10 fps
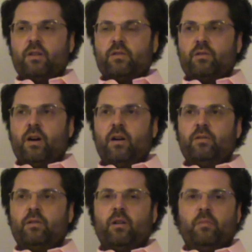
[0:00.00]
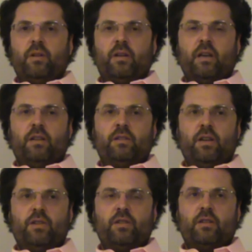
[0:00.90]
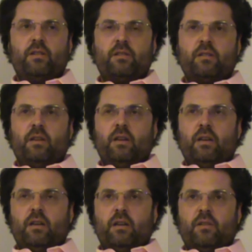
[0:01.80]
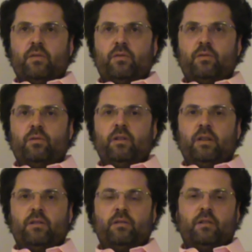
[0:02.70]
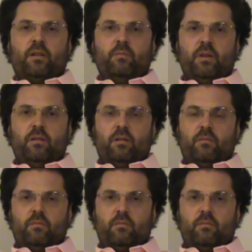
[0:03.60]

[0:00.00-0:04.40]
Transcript: So how do you communicate teachings? Through the internet medium.